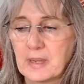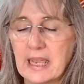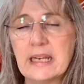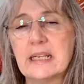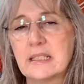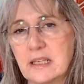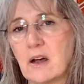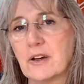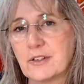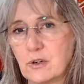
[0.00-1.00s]
It is
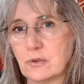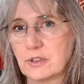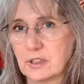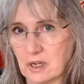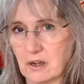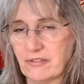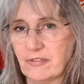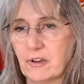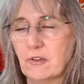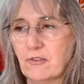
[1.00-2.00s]
hardcore
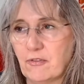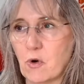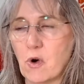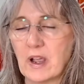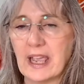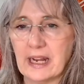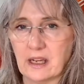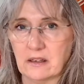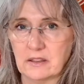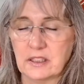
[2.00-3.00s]
stuff for getting
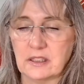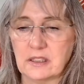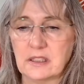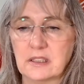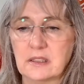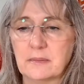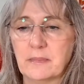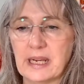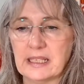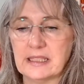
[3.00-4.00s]
answers,
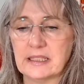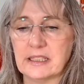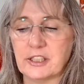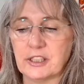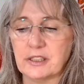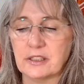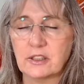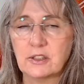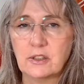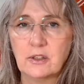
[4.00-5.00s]
making
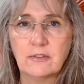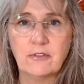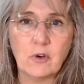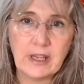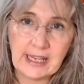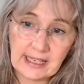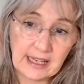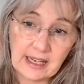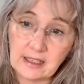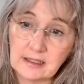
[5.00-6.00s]
decisions, for
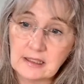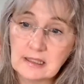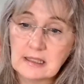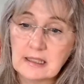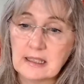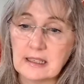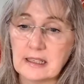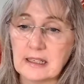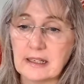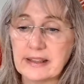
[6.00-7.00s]
healing.
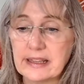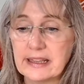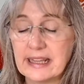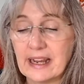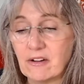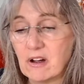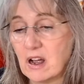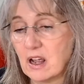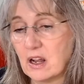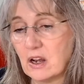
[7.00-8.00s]
There
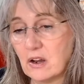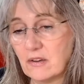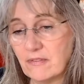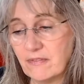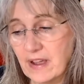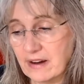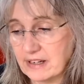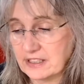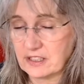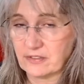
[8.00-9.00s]
are
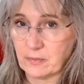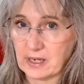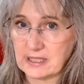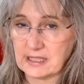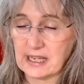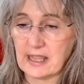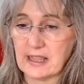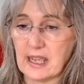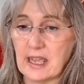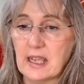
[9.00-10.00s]
various different ways to get
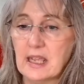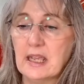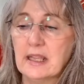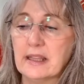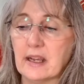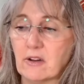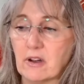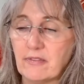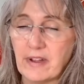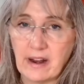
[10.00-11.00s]
there. There
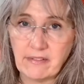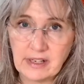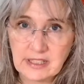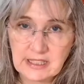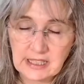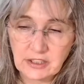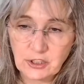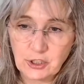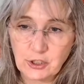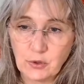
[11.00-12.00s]
are various things
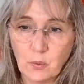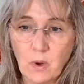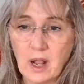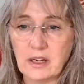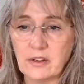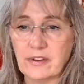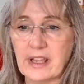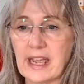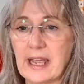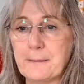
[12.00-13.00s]
to do while you're
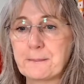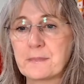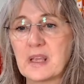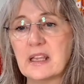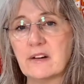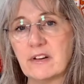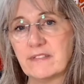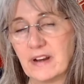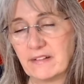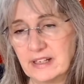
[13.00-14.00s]
there. there are
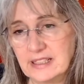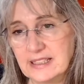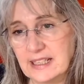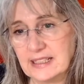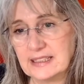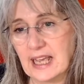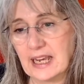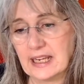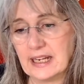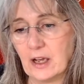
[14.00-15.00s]
various things that
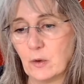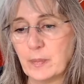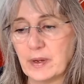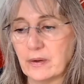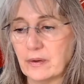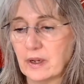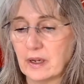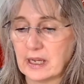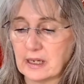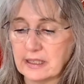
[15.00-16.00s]
can help you,
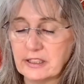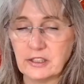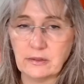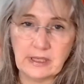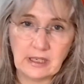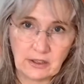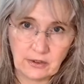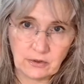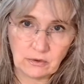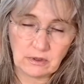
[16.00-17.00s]
and I do
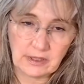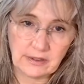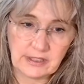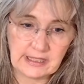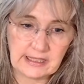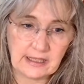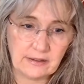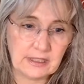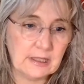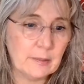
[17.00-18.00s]
include all of those
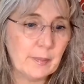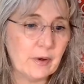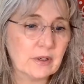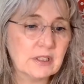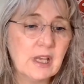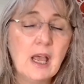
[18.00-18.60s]
details in the books.